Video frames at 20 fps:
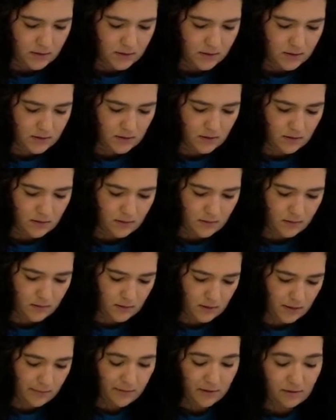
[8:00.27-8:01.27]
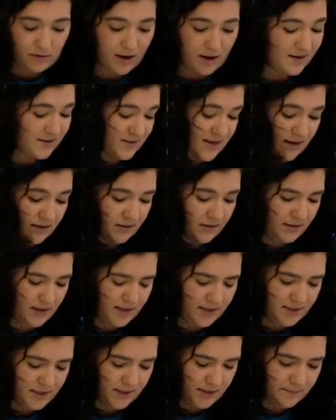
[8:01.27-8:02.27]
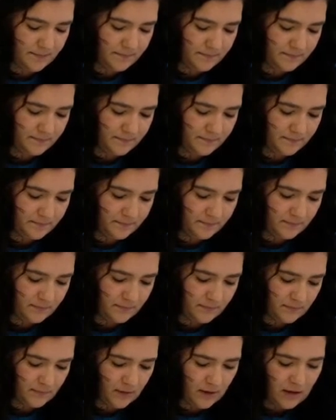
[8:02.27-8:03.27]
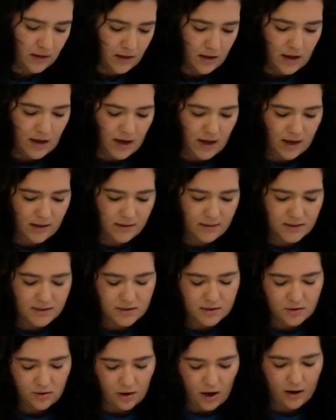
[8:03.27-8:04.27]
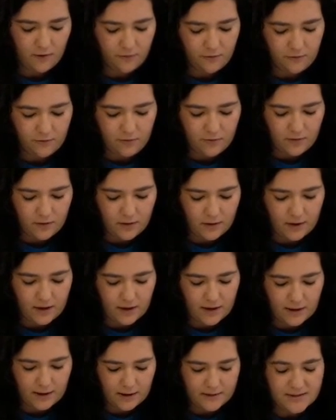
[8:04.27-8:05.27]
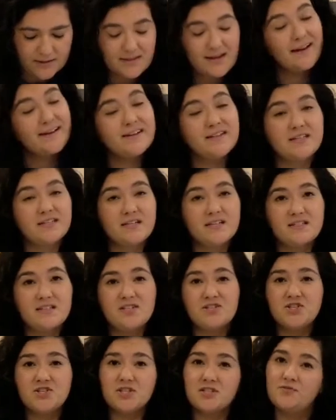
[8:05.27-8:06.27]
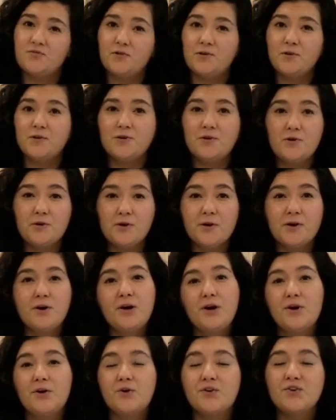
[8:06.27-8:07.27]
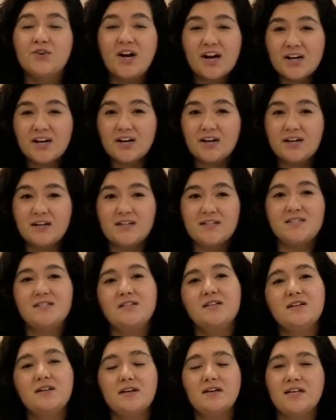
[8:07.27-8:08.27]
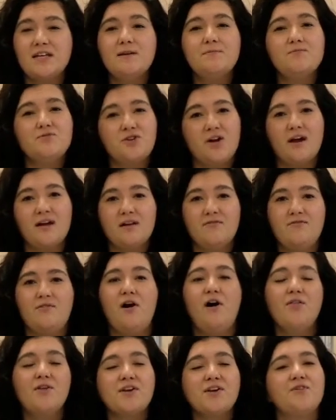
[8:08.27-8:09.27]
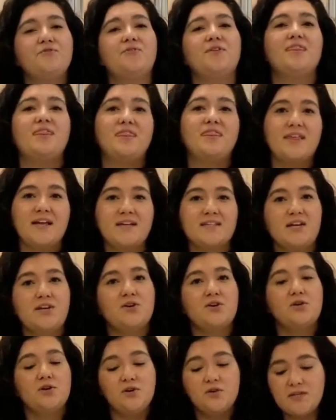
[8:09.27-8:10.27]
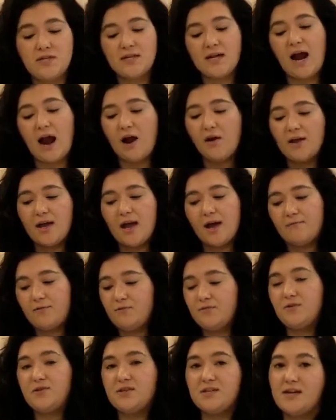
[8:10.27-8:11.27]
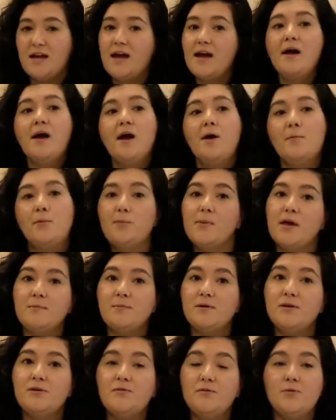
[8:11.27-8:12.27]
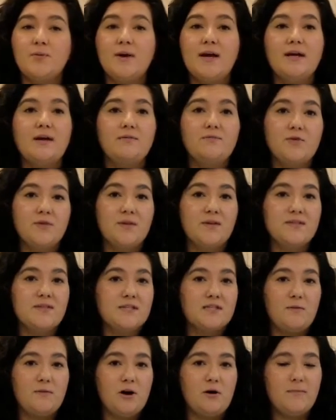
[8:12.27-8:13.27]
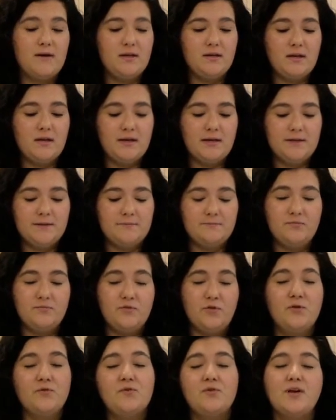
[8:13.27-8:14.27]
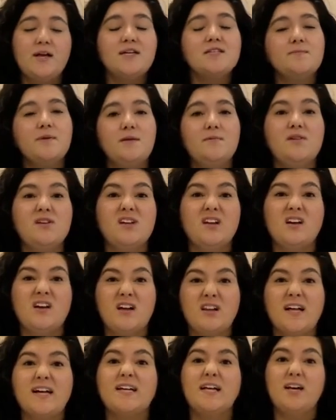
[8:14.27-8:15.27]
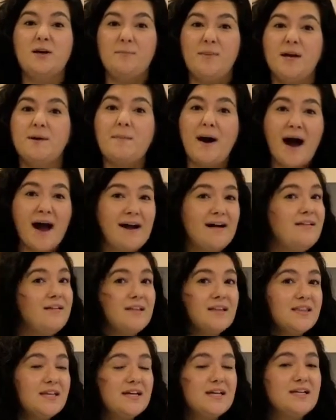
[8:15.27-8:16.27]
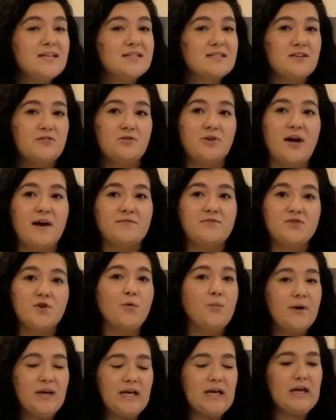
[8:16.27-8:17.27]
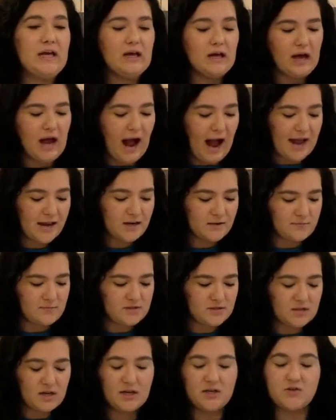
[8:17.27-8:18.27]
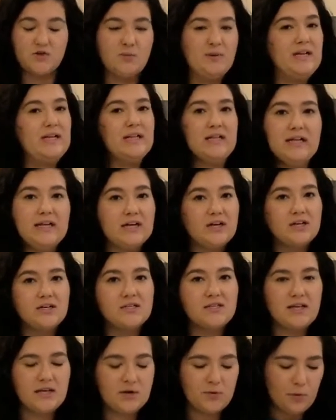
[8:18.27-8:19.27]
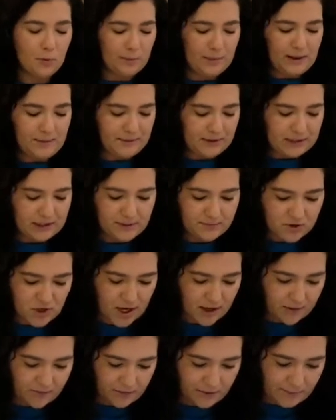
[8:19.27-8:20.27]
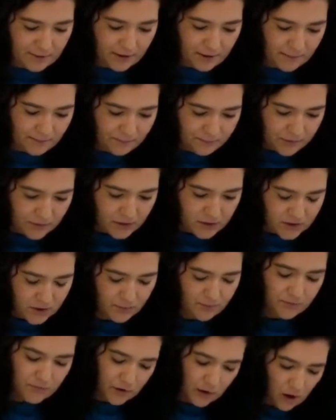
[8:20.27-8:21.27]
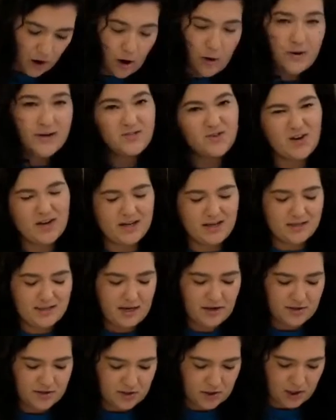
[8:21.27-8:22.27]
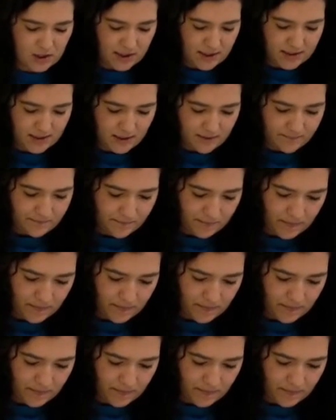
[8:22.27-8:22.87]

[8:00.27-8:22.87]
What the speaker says: So I'm going to write exactly that down. And this graph, scientist, is just for your record. It's to keep track of all the different things that you're using. I only have a few today, but maybe if you wait for this experiment for a few days, maybe you can collect like a big pile of things, and you'll have so many items and so many cleaners that you won't be able to keep track of them all. So always writing it down is a good idea.